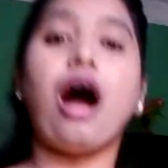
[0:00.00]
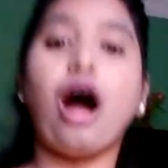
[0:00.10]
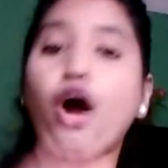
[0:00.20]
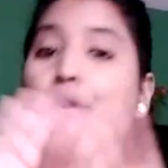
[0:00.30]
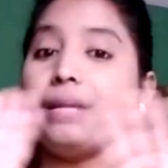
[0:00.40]

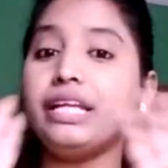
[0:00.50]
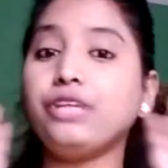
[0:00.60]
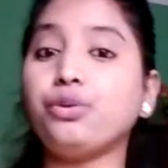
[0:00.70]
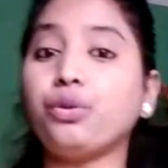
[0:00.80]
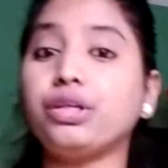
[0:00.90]
how
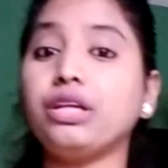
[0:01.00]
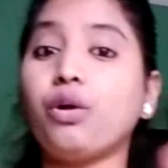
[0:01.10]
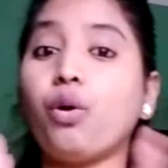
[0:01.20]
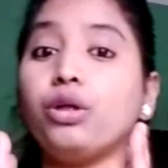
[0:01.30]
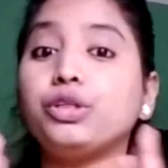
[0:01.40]
many total
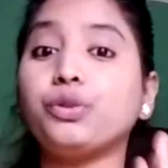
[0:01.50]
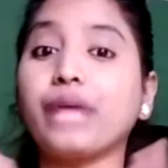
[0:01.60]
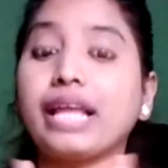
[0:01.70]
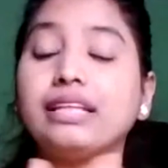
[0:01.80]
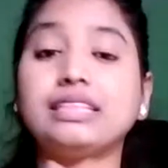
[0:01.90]

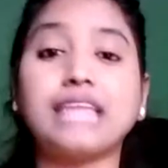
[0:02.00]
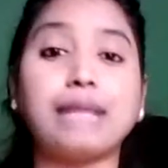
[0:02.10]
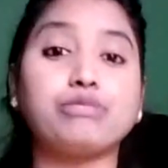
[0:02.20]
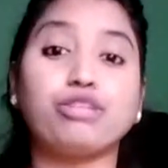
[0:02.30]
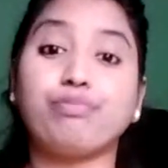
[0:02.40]
altogether
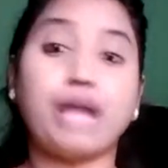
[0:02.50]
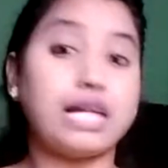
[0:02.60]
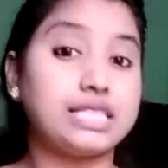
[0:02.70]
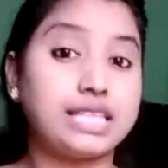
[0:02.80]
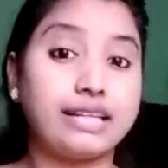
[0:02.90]
types of
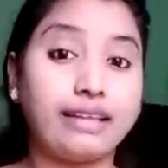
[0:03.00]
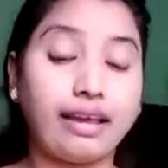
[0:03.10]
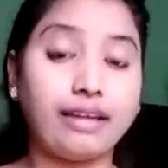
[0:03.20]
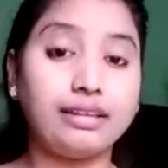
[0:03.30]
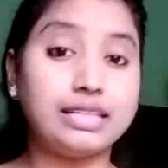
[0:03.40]
plants are
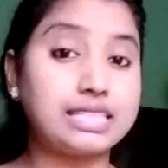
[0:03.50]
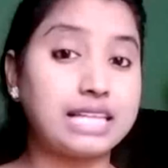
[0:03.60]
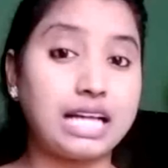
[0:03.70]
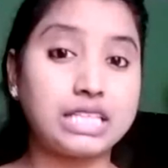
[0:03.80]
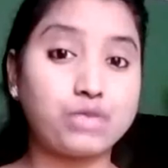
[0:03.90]
there
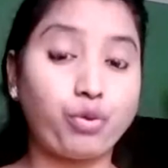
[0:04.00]
discussed?